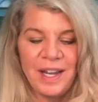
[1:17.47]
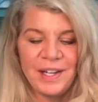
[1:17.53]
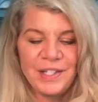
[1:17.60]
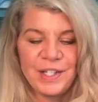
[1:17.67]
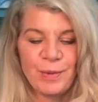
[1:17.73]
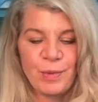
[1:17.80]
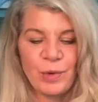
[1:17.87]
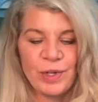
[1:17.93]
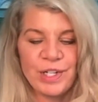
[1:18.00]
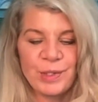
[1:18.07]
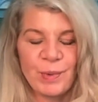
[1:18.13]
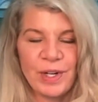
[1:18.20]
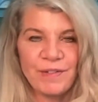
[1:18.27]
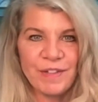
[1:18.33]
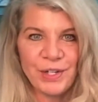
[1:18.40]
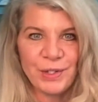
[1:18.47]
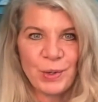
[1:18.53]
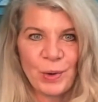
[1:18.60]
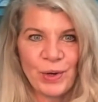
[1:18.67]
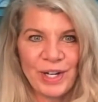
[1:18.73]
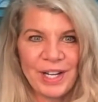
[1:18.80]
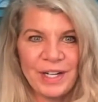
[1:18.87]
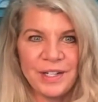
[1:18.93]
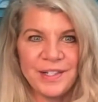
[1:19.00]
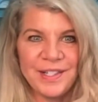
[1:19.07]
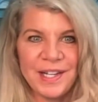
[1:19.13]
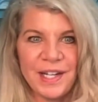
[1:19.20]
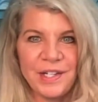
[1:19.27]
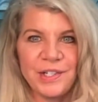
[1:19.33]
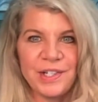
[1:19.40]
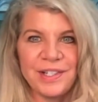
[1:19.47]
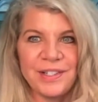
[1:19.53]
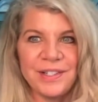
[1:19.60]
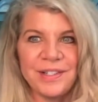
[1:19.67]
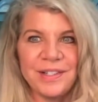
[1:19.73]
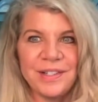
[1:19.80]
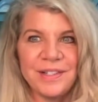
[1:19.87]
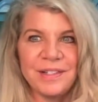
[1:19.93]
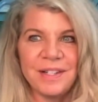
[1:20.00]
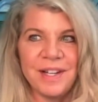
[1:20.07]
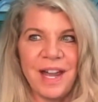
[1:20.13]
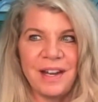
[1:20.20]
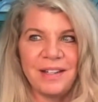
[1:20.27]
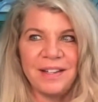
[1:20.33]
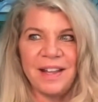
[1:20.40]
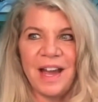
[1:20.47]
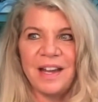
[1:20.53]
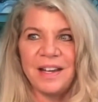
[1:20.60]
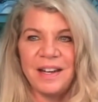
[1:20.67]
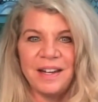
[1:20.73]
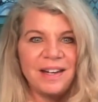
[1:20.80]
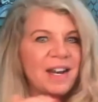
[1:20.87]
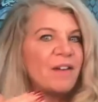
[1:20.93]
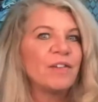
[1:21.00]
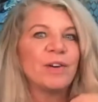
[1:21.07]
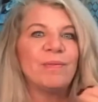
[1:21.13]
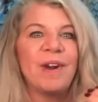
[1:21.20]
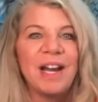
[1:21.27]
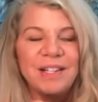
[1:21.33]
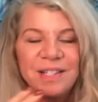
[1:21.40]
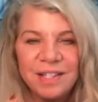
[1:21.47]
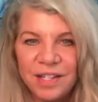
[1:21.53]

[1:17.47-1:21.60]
support is one of those organizations that never rests.